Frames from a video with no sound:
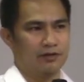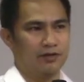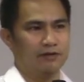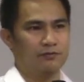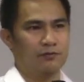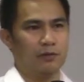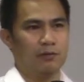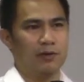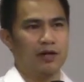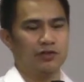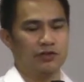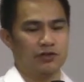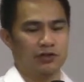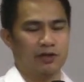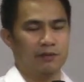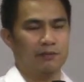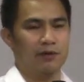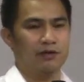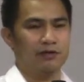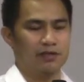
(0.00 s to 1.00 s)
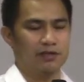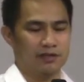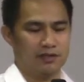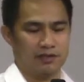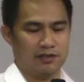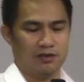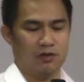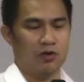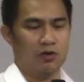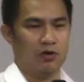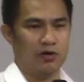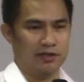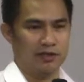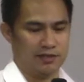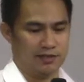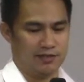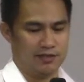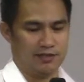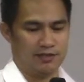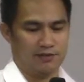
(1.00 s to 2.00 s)
information about this
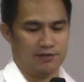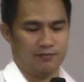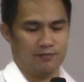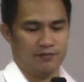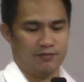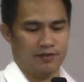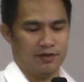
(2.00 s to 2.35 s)
course,